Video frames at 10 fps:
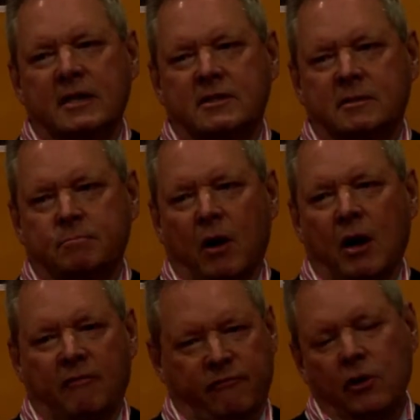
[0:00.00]

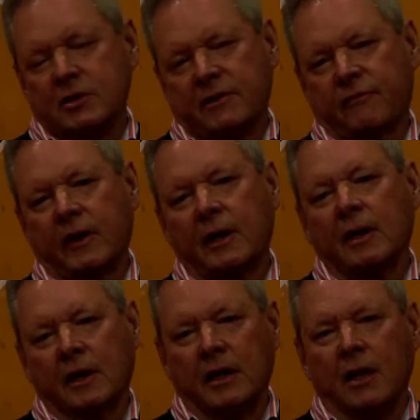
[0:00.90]
my
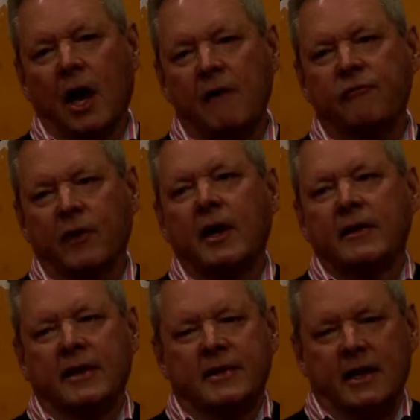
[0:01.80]
philosophy in life,
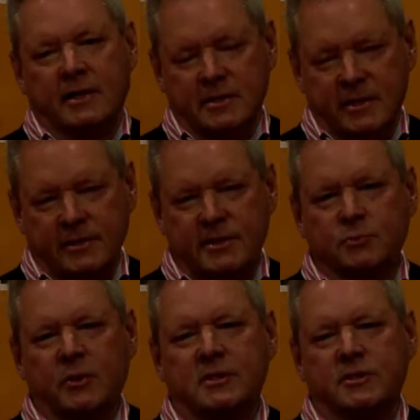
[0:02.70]
that consensus,
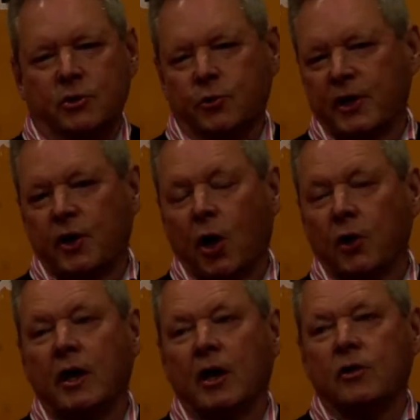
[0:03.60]
once it's agreed
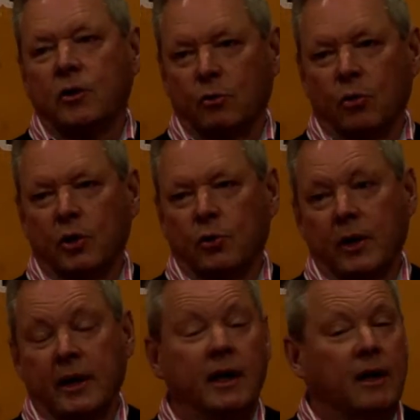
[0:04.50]
on, you all
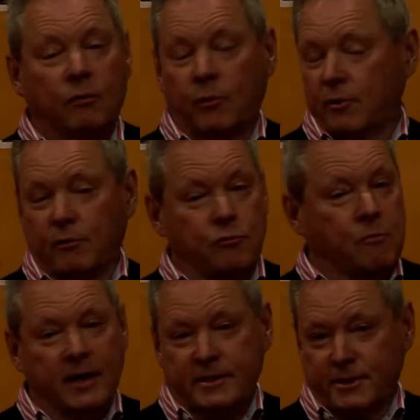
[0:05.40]
agree, whether you
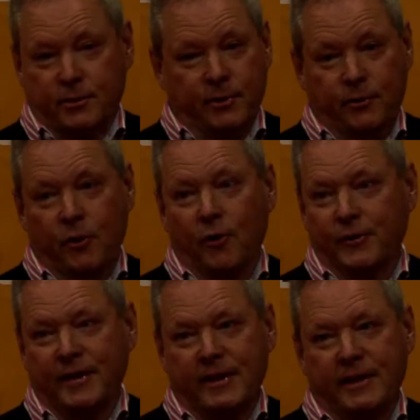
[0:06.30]
might disagree or not
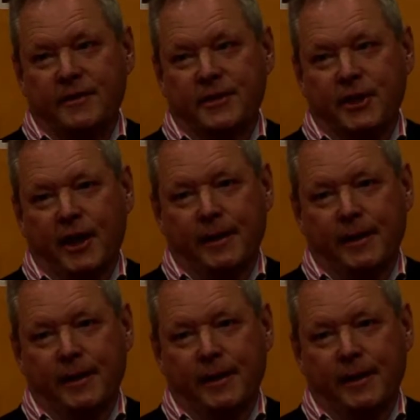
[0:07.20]
at the end of the day.